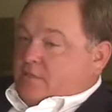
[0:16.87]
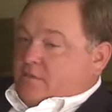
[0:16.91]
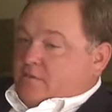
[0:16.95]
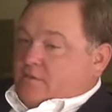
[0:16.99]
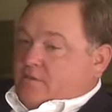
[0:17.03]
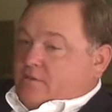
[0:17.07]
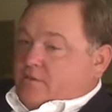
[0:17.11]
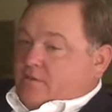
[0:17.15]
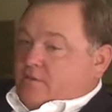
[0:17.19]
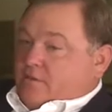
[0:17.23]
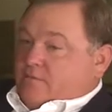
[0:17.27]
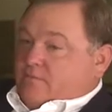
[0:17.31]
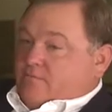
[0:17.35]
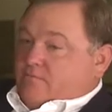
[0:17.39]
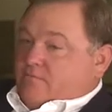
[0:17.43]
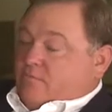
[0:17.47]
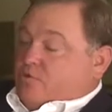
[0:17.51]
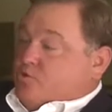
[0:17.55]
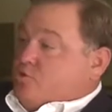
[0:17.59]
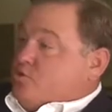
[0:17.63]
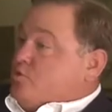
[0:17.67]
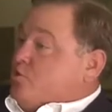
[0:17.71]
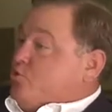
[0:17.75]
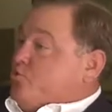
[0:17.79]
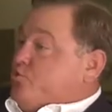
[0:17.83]
The
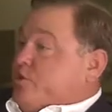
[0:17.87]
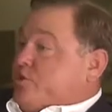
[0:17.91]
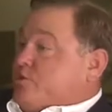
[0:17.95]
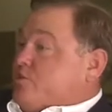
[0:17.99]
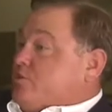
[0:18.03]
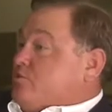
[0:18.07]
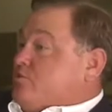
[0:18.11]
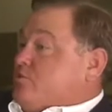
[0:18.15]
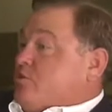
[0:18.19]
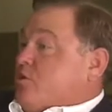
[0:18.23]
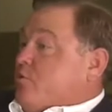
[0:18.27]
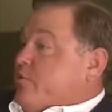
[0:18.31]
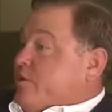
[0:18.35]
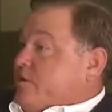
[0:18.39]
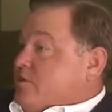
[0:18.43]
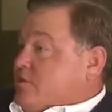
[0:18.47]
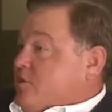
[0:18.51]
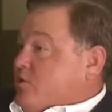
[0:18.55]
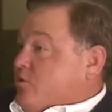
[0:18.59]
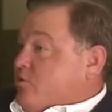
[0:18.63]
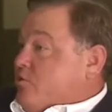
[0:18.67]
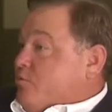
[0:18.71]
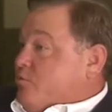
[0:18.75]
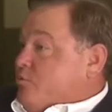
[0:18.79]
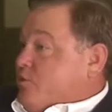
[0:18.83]
tradition's always
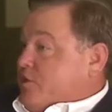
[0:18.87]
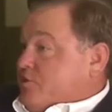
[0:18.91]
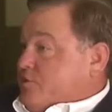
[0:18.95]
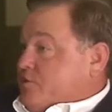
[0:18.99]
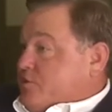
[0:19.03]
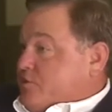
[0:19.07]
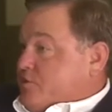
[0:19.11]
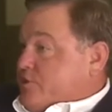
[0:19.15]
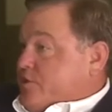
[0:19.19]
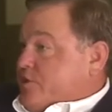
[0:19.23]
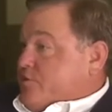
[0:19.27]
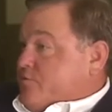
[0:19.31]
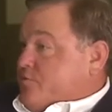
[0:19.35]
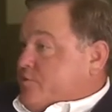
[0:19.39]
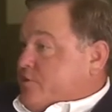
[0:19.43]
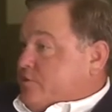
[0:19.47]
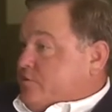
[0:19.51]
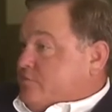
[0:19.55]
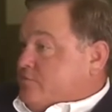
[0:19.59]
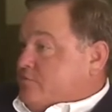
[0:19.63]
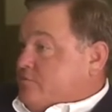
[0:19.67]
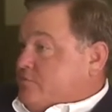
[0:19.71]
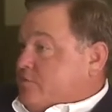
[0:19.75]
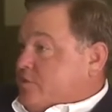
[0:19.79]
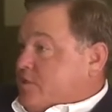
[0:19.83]
held the budget chairman
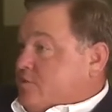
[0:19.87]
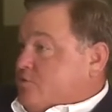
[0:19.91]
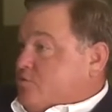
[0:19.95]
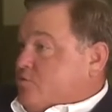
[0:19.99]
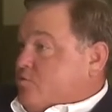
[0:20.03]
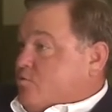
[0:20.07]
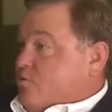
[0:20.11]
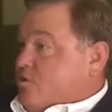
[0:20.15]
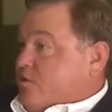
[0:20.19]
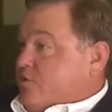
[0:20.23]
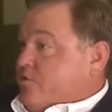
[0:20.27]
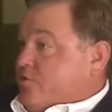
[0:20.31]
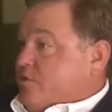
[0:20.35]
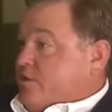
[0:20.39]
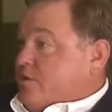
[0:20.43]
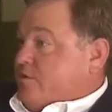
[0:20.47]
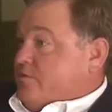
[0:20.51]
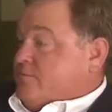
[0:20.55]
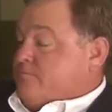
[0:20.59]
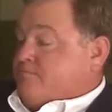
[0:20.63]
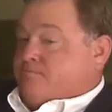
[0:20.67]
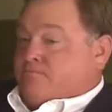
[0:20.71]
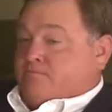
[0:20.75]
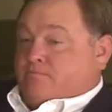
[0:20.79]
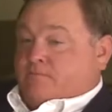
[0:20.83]
is the one that
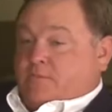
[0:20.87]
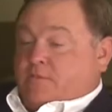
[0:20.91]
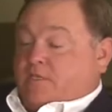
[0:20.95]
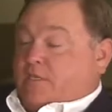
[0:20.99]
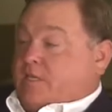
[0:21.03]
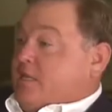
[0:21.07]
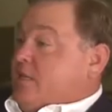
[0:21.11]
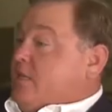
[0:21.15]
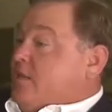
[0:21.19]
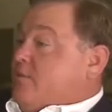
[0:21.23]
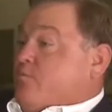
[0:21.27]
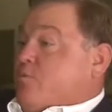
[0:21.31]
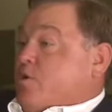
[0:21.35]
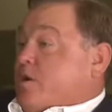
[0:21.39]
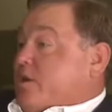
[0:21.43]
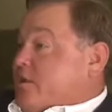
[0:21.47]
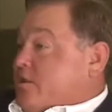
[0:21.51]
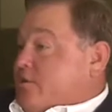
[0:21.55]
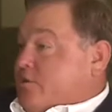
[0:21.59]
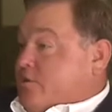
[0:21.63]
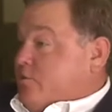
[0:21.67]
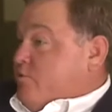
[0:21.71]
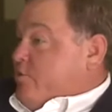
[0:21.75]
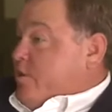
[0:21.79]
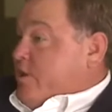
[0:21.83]
anybody,
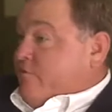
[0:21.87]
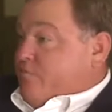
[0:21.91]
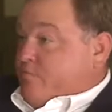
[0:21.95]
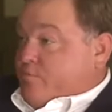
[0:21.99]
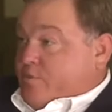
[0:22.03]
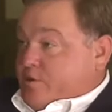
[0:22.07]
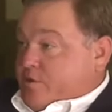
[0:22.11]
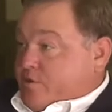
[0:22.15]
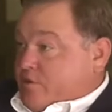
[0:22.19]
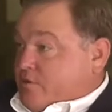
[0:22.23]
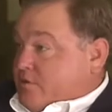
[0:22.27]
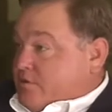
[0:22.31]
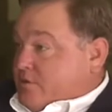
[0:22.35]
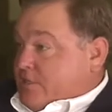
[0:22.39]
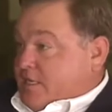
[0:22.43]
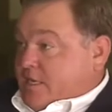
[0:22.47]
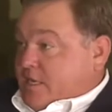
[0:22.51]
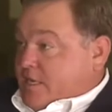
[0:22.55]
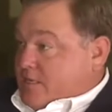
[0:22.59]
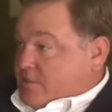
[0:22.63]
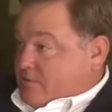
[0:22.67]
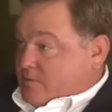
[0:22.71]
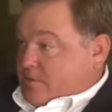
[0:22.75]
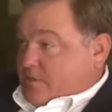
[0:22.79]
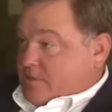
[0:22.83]
you have bills,
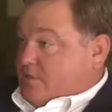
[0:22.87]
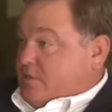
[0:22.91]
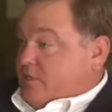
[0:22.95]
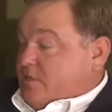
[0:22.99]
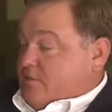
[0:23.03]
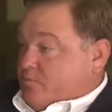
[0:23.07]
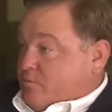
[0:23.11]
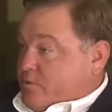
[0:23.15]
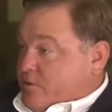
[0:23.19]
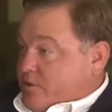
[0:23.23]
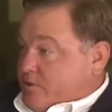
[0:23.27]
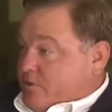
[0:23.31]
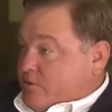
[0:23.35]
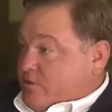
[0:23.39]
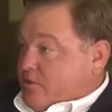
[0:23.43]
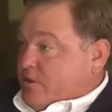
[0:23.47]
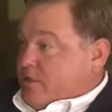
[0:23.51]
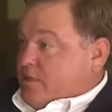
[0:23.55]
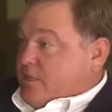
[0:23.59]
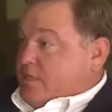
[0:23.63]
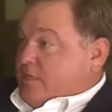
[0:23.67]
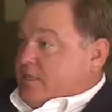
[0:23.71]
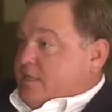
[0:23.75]
it's his bill,